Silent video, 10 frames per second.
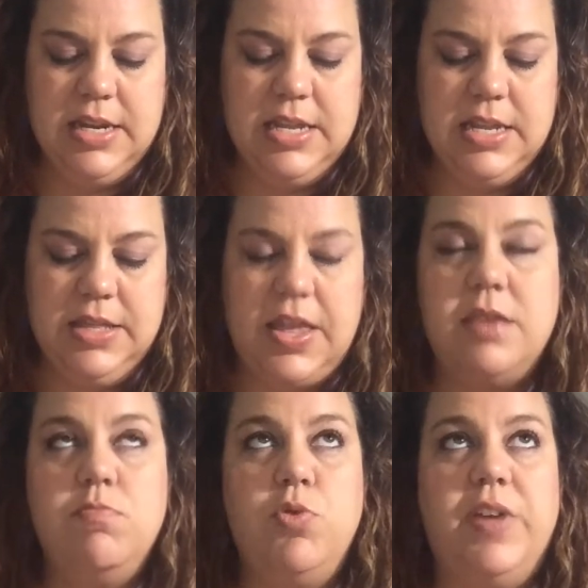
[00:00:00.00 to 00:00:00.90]

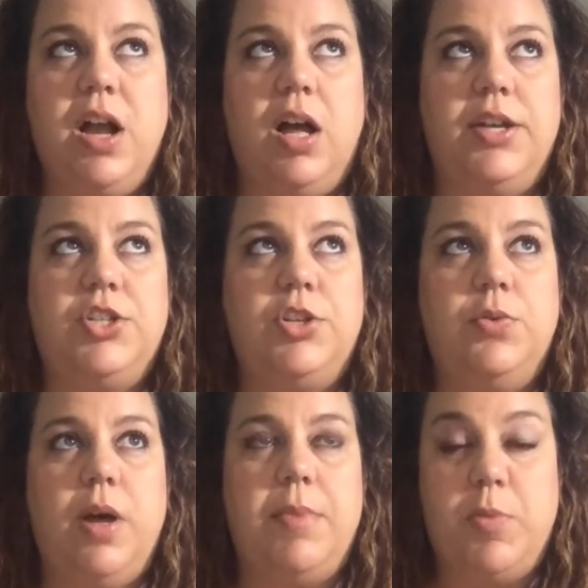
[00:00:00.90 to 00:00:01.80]
Then moving on to,
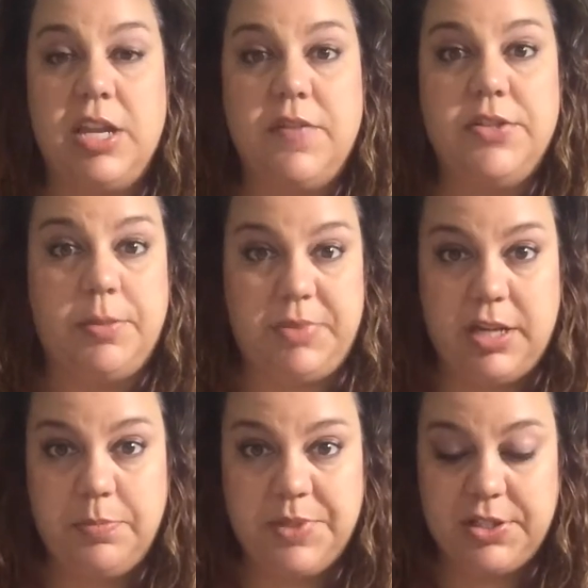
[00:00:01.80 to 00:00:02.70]
I want to give you some
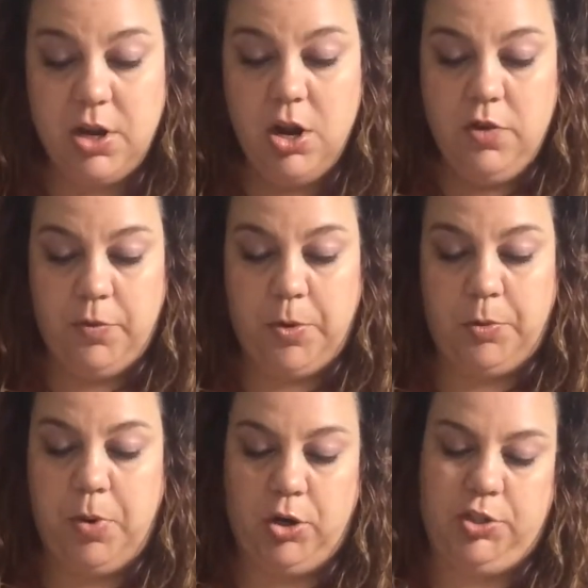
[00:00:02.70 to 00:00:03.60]
tips for both
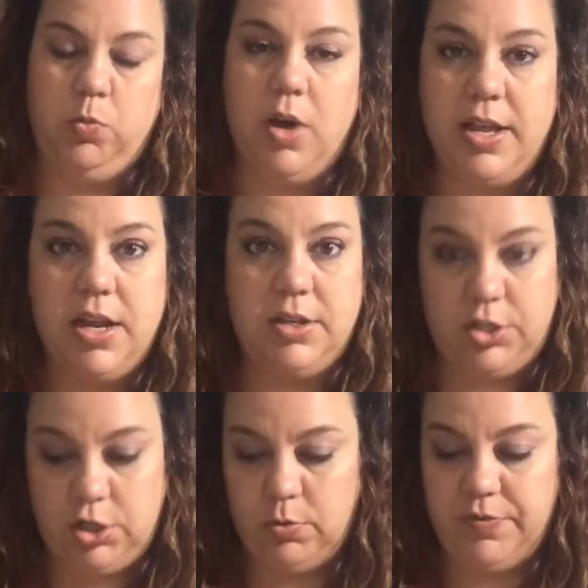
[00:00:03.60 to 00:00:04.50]
parts one and
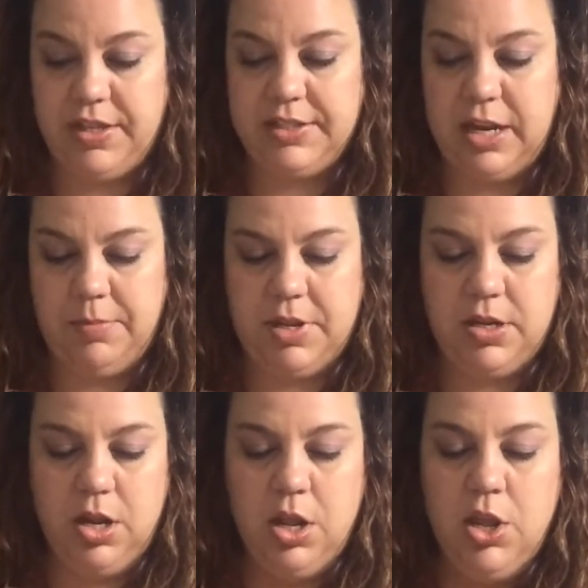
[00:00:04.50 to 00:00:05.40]
two of the assignment.
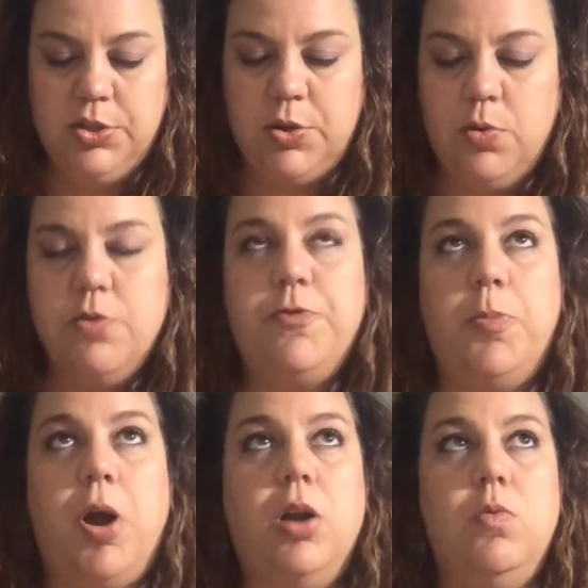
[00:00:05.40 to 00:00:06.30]
So for
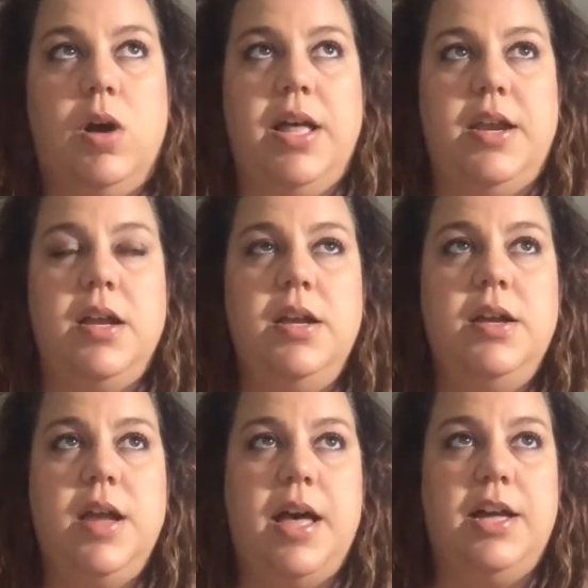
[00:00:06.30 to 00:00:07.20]
part one,
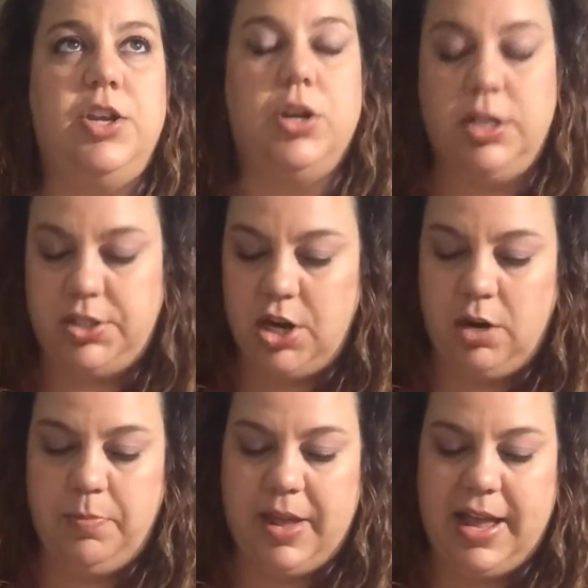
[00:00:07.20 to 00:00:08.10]
you're going to
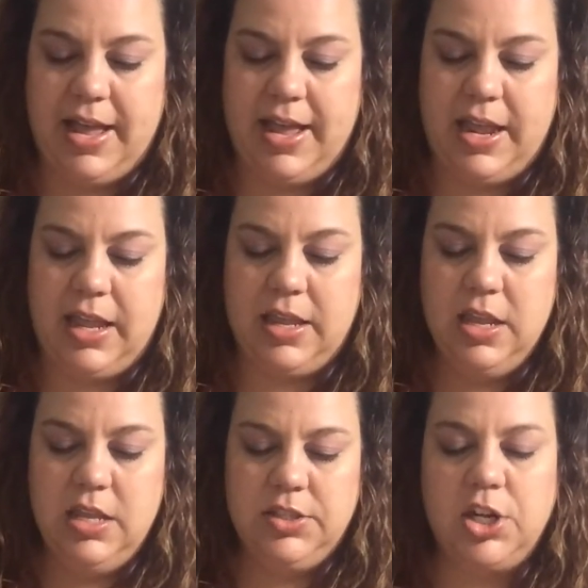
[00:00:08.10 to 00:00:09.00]
starts by
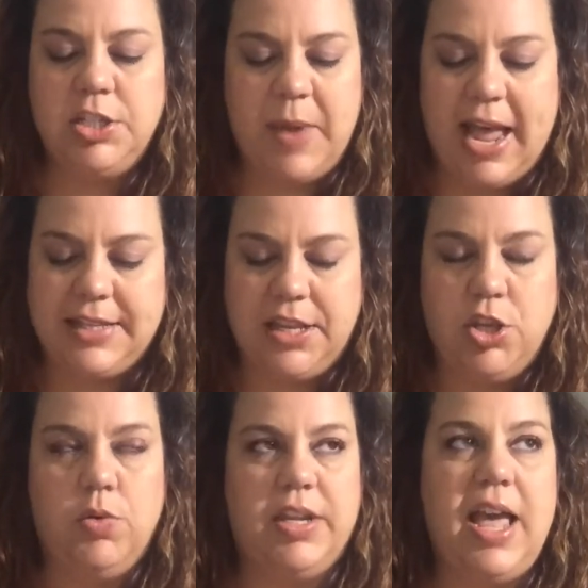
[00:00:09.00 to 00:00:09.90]
asking
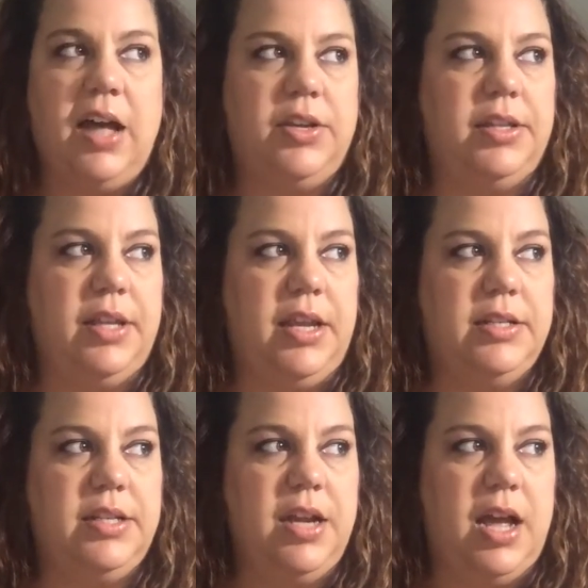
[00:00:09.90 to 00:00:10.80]
you to
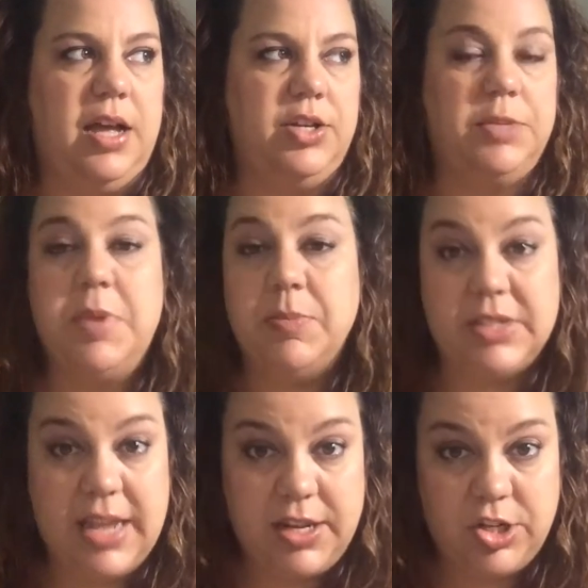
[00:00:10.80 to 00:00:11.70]
calculate just people's
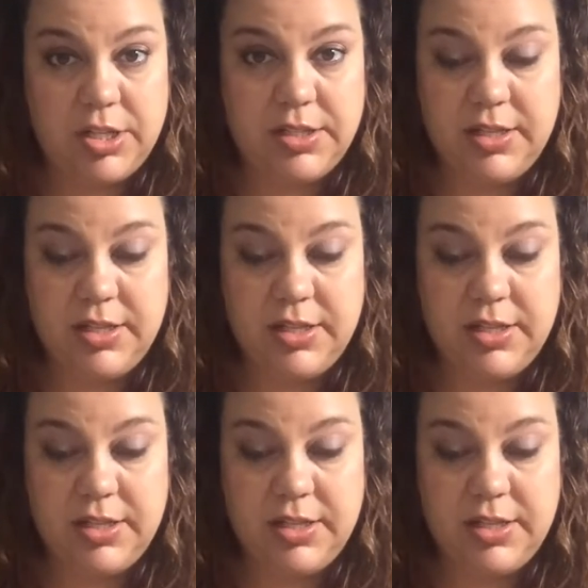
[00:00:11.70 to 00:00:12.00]
ages.